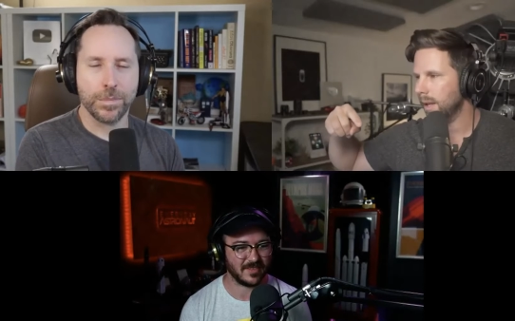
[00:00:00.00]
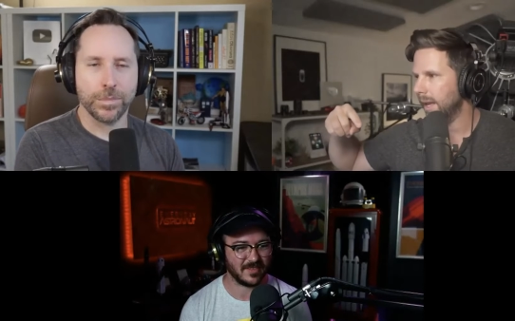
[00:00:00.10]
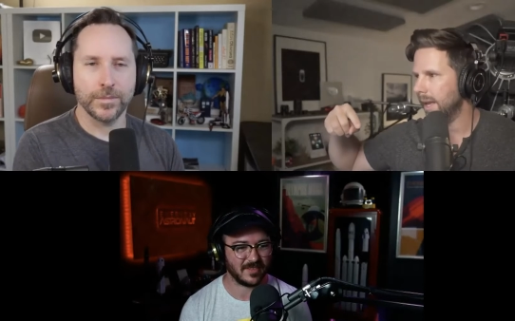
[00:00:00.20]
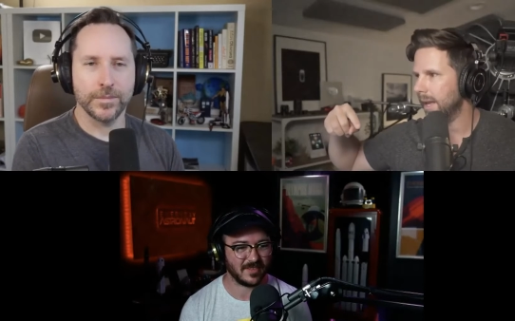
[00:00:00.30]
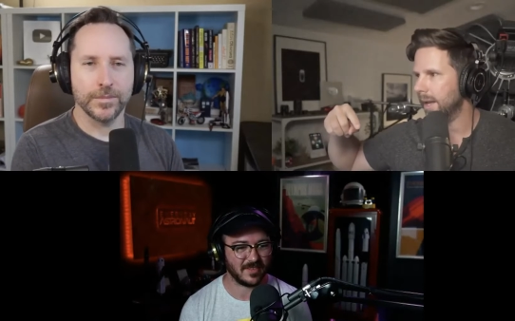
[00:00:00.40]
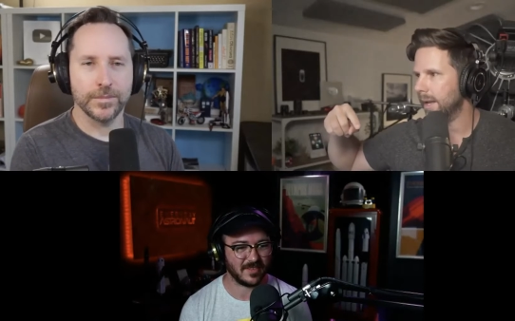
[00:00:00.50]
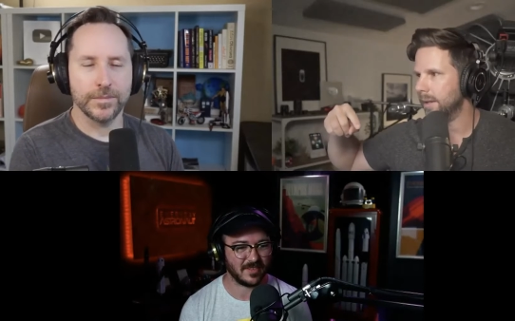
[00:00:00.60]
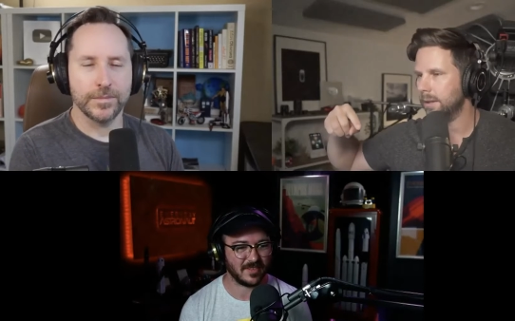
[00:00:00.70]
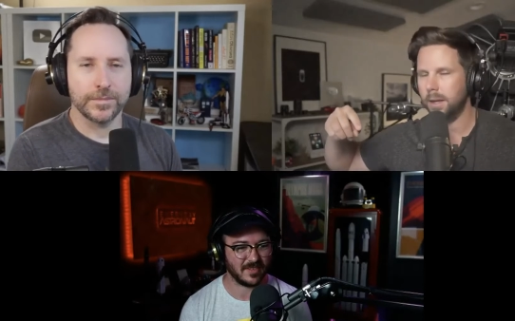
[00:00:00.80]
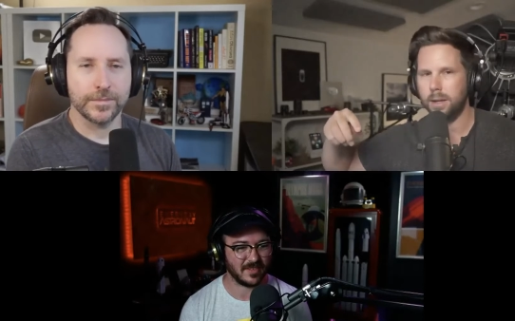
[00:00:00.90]

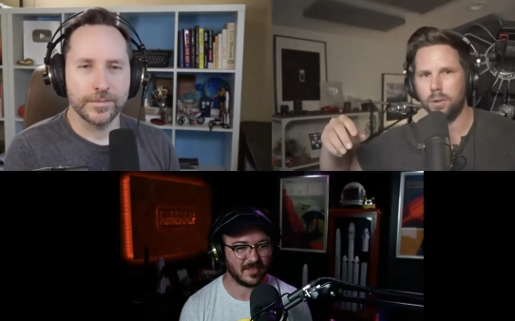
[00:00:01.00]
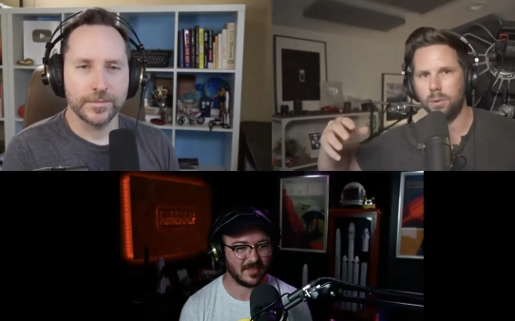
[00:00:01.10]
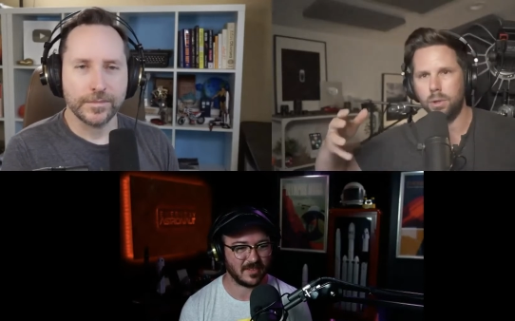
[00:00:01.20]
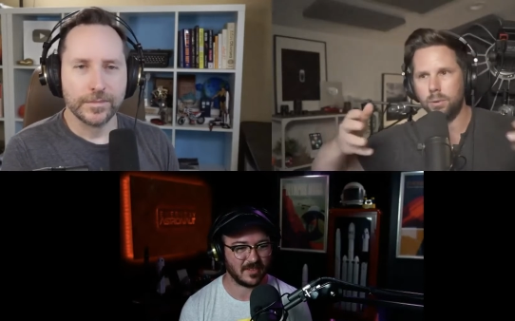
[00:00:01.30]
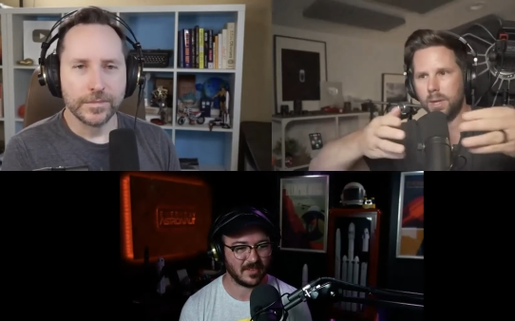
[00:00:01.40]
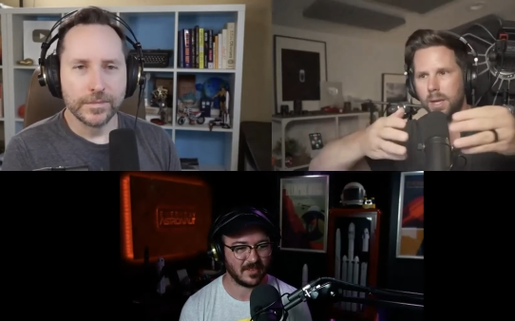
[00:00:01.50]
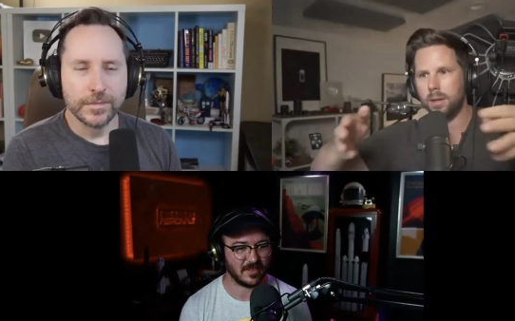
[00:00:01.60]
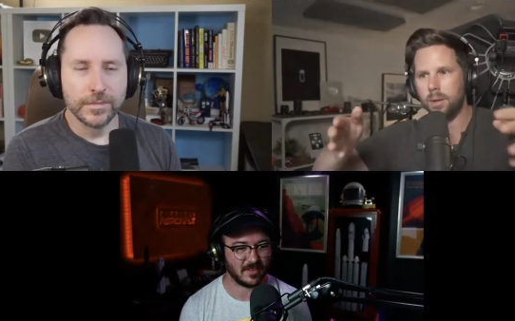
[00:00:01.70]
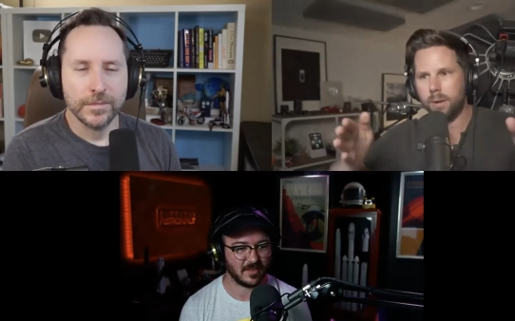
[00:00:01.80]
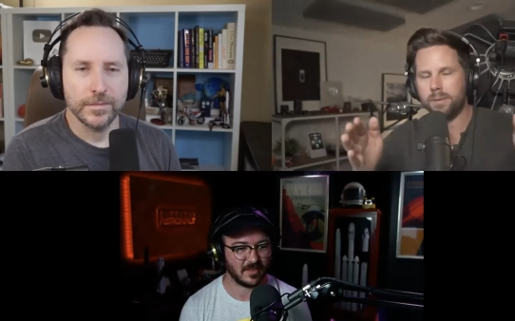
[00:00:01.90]
Speaker 1: and and you you get
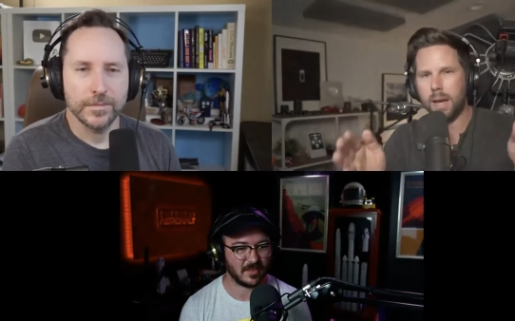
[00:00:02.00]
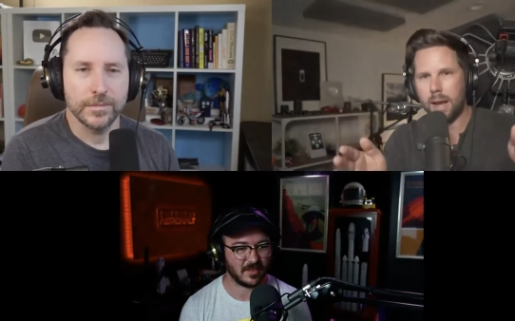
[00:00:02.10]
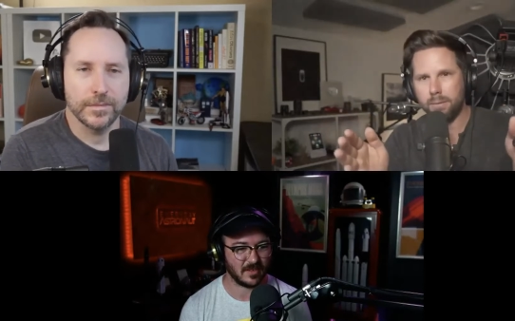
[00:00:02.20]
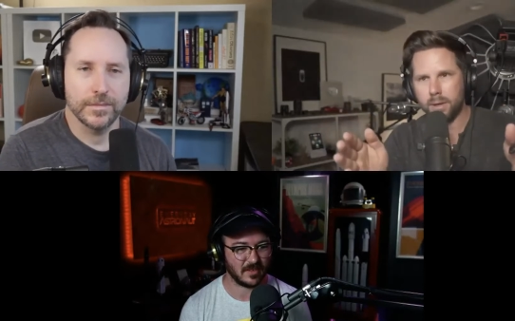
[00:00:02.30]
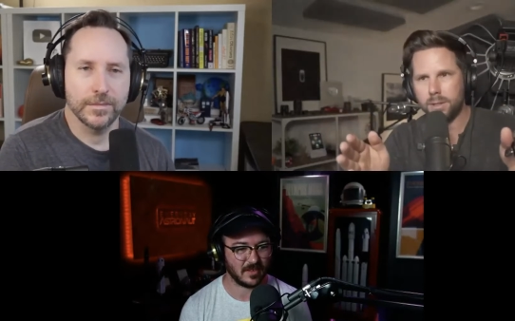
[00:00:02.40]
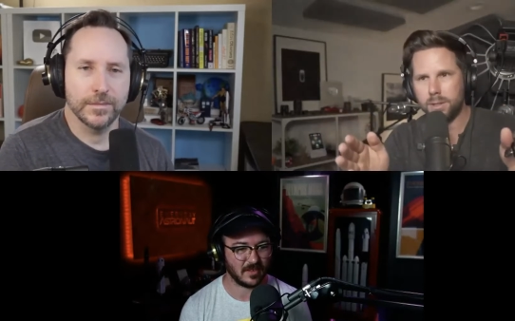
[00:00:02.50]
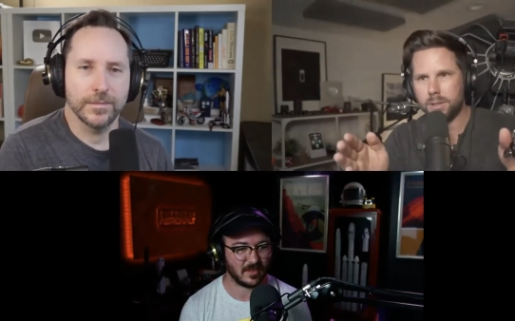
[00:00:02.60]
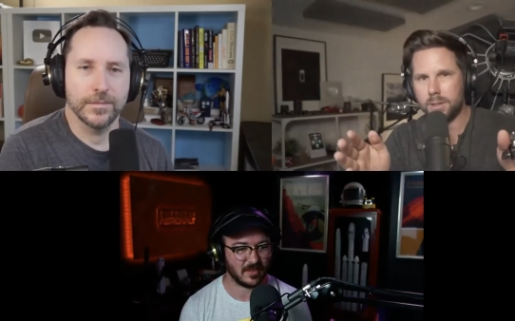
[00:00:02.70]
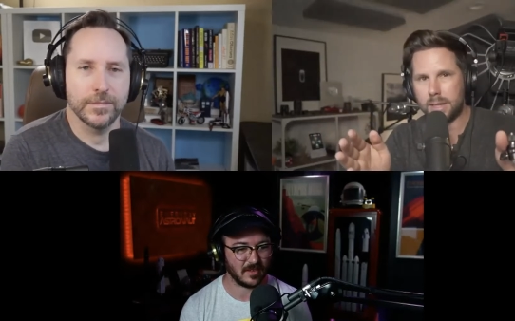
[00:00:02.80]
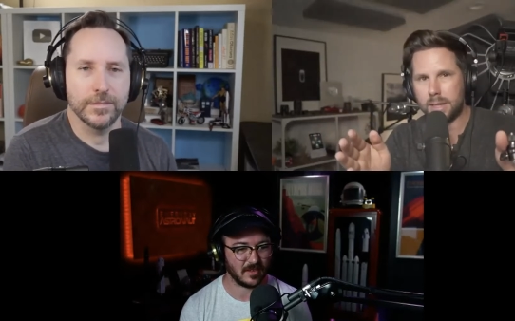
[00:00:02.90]
you have to average
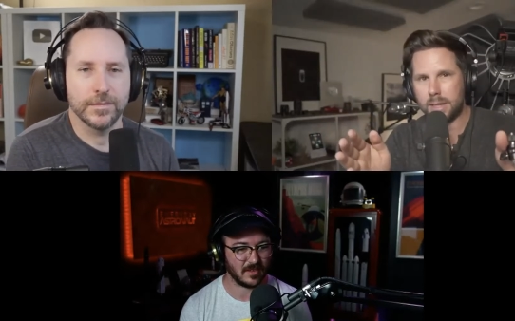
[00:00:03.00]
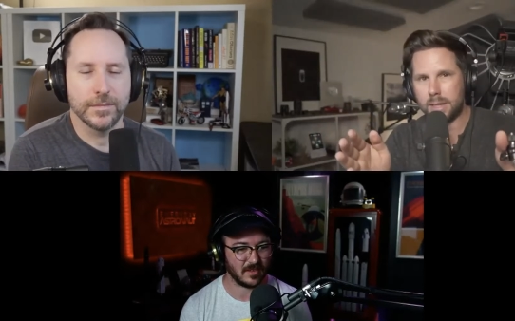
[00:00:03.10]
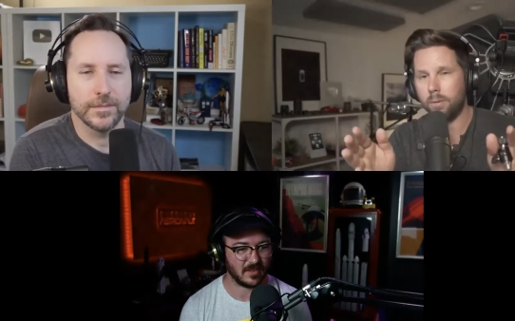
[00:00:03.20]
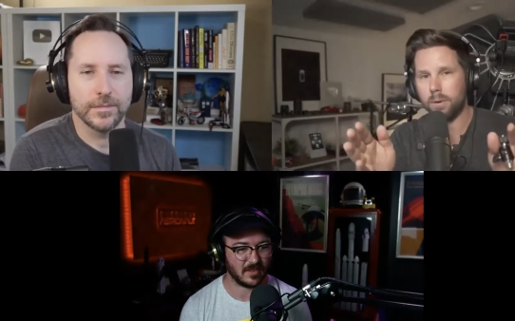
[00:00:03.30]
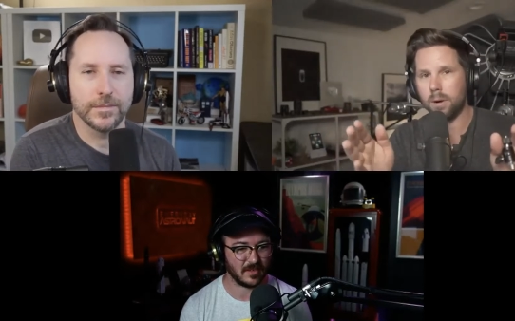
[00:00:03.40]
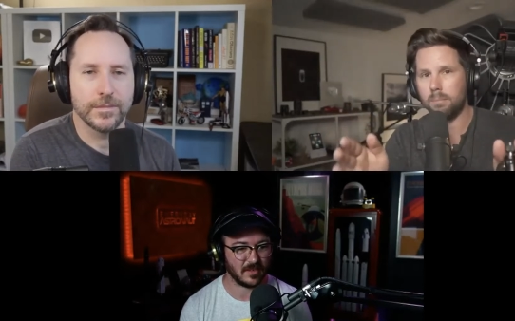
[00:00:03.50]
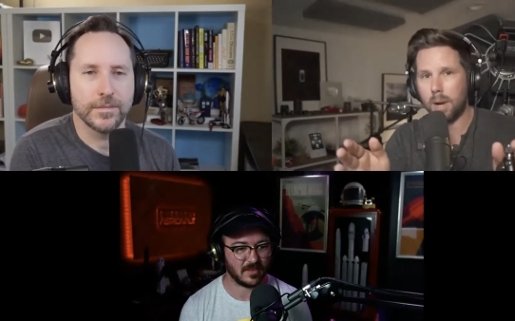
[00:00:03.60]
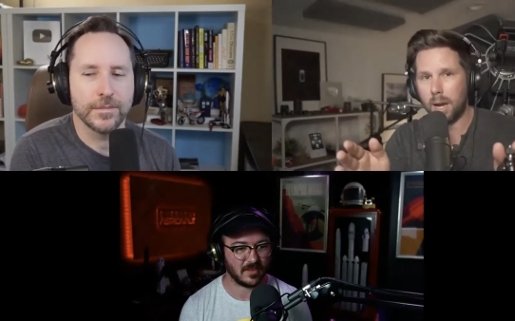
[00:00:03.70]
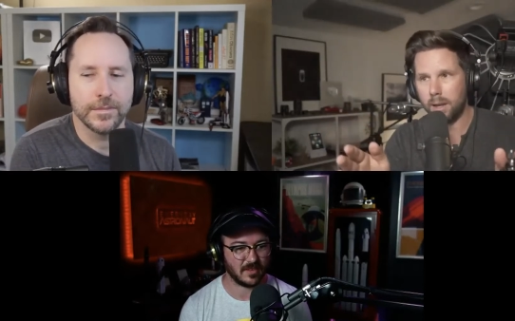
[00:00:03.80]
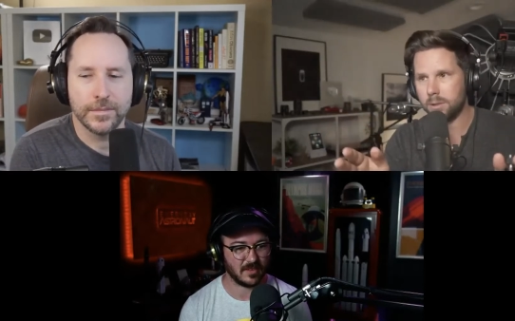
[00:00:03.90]
that speed over a
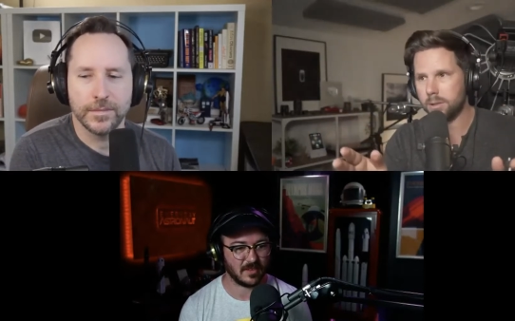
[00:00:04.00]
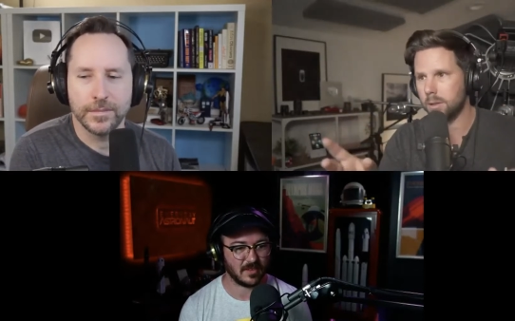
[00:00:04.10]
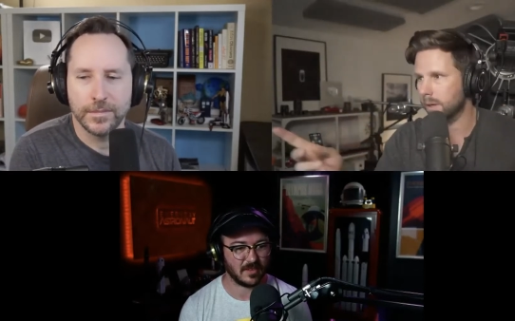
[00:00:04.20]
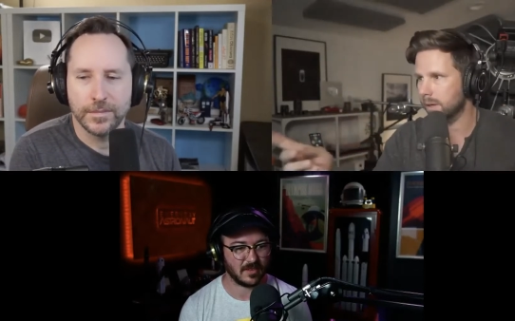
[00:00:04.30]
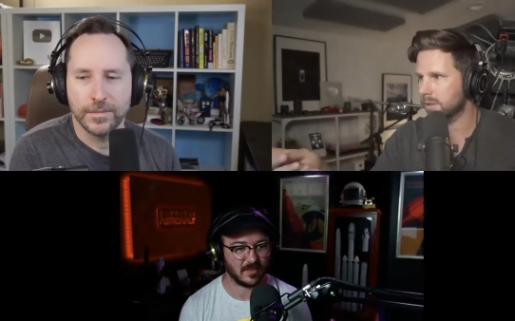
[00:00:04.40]
mile so there's